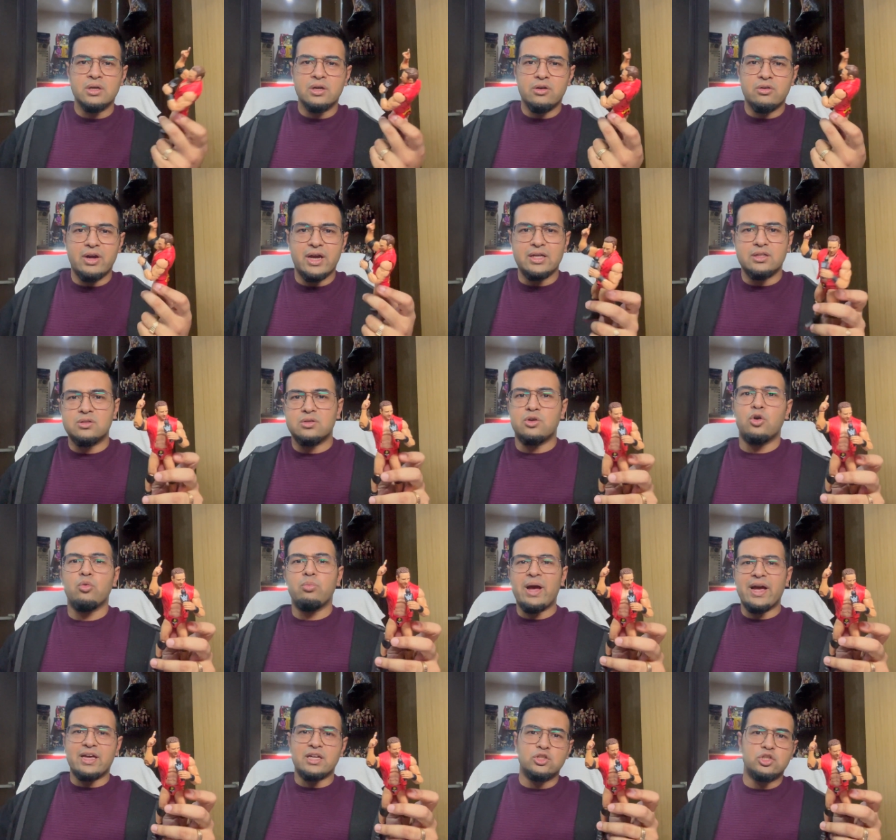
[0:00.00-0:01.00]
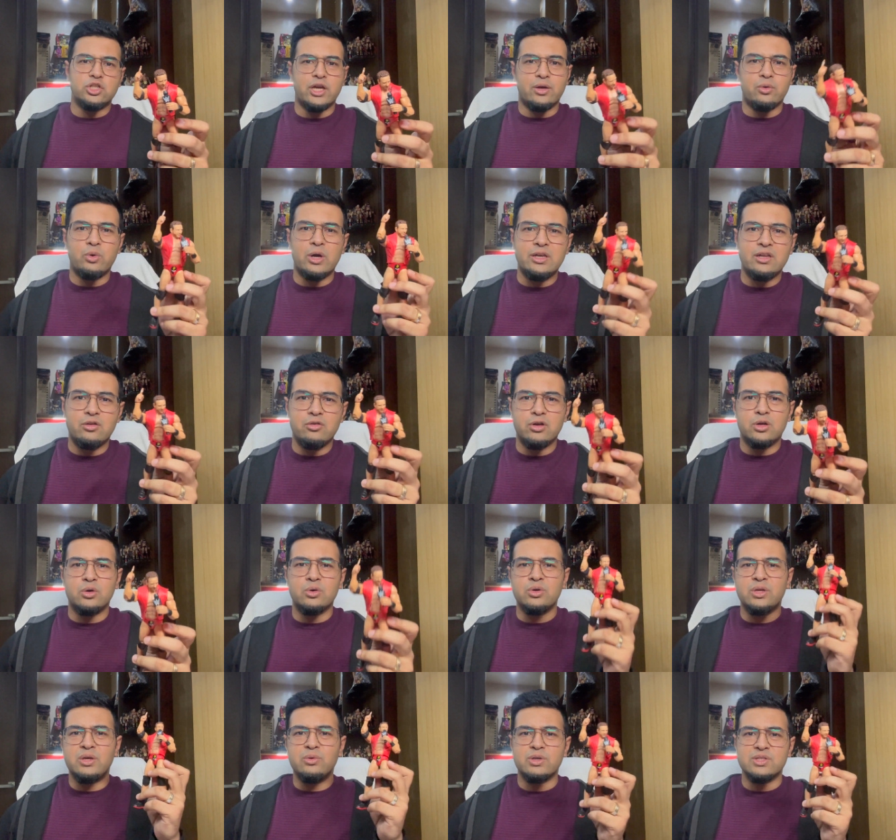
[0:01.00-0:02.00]
Right? Go back and check. 1 year ago,
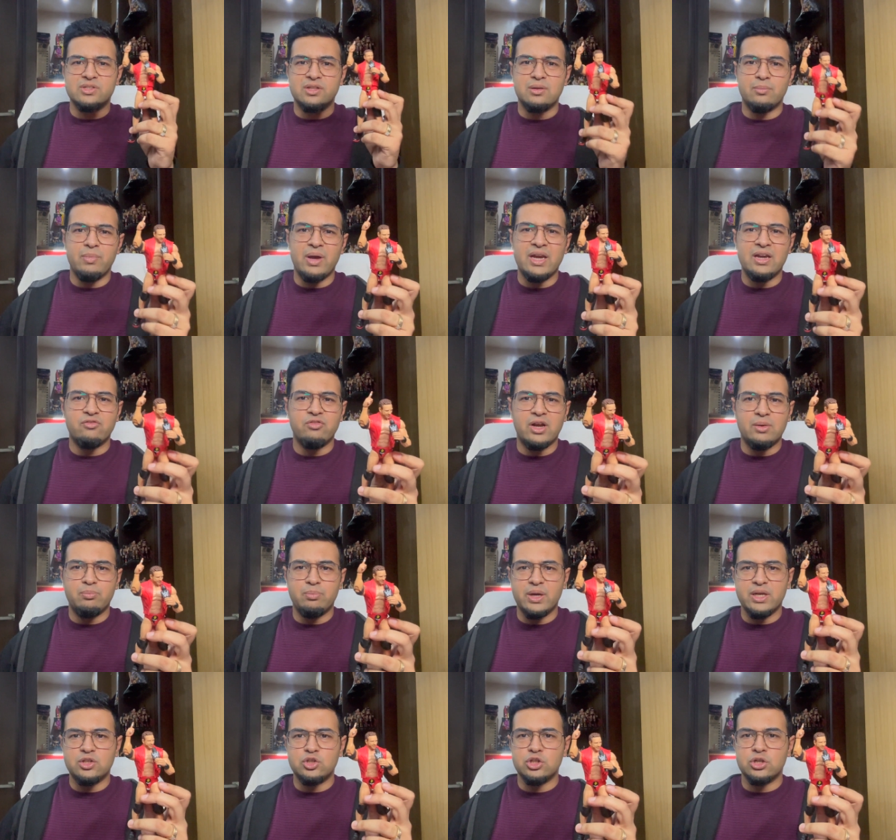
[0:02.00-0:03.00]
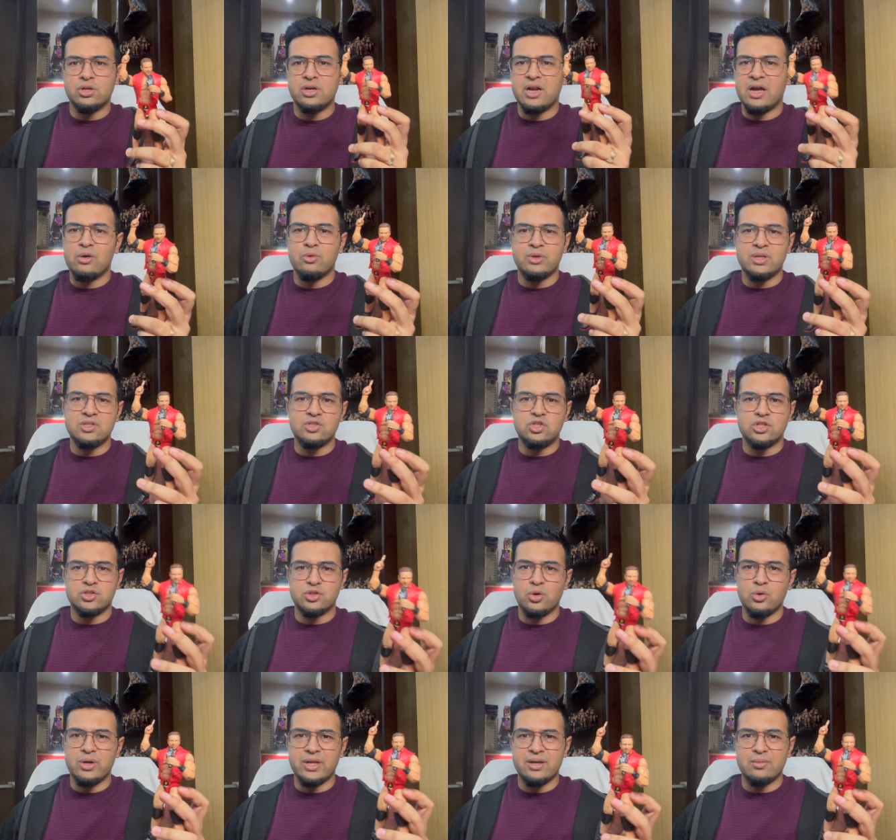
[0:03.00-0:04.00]
he was in the main event picture. Now he's just
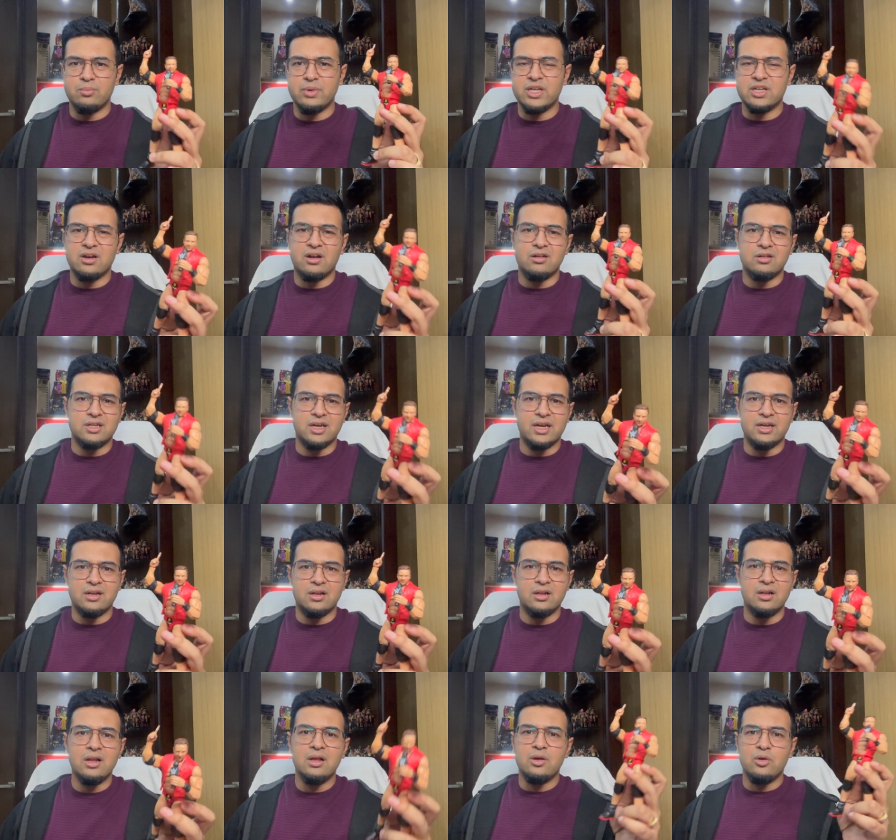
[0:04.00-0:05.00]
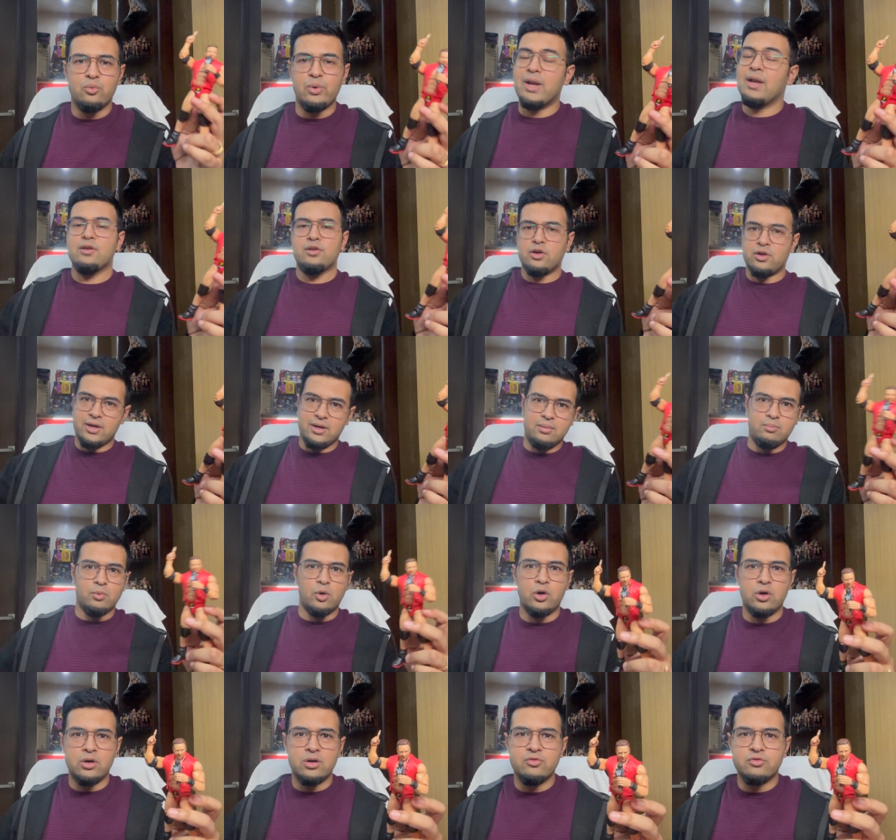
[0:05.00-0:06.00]
holding a mid-card title. Well, not
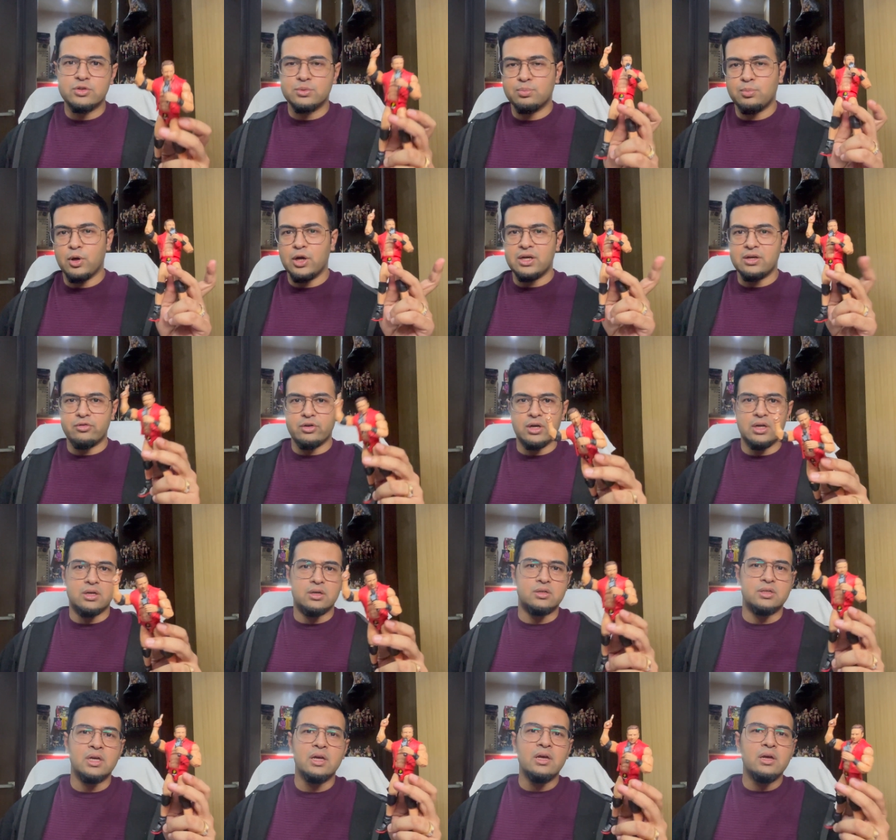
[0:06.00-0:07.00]
anymore. Spoiler alert.